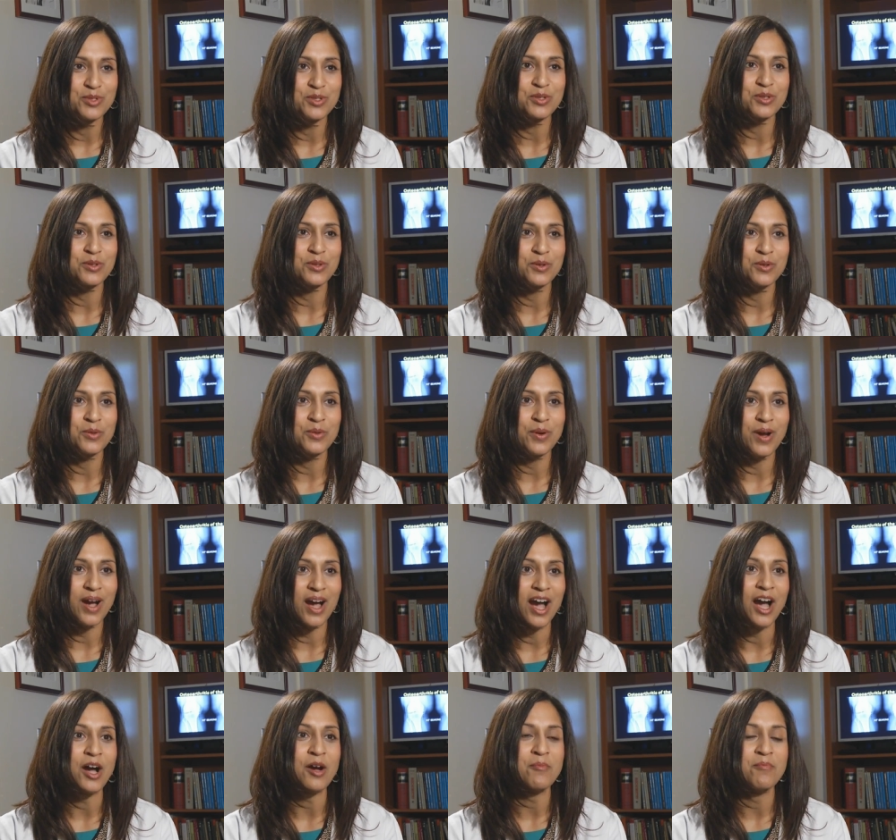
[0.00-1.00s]
to
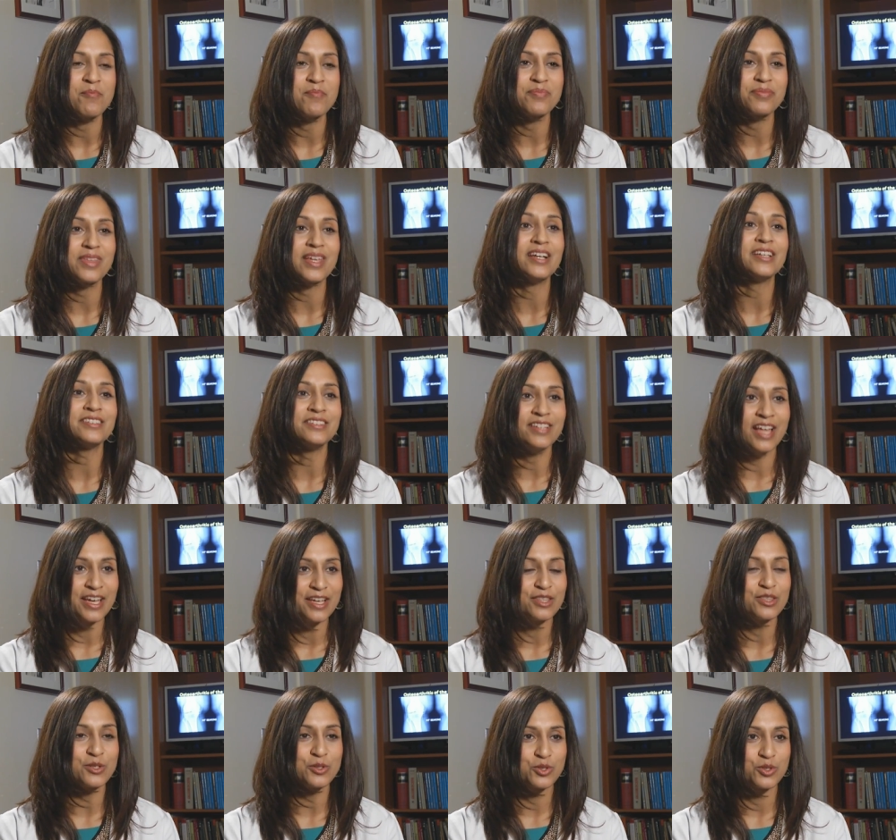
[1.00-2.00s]

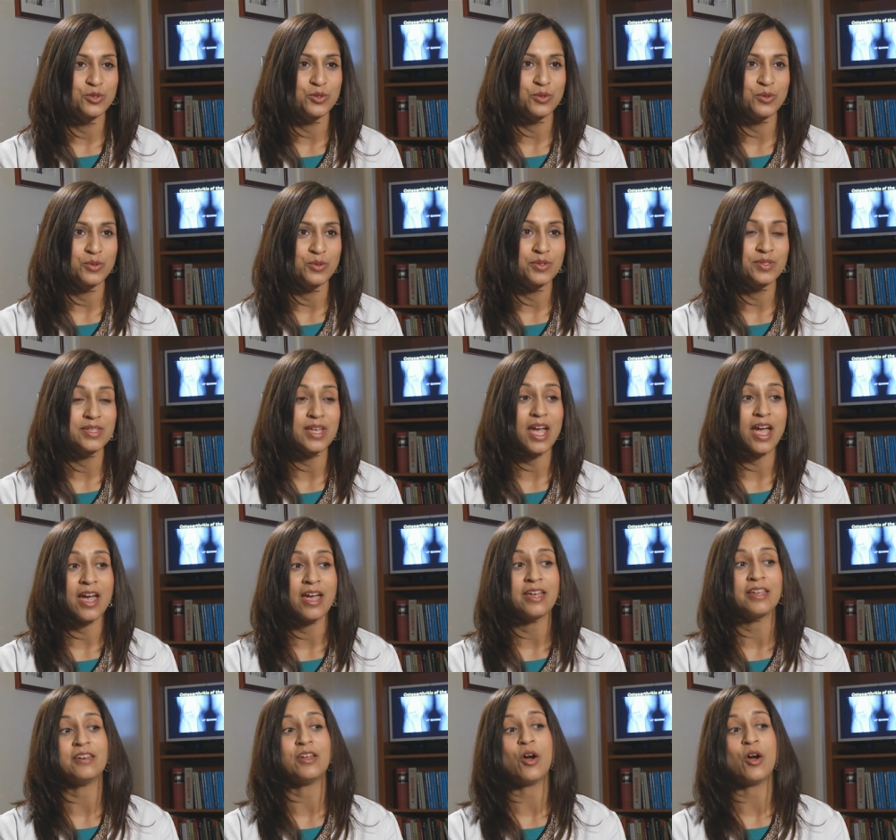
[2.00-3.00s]
like the shoes, and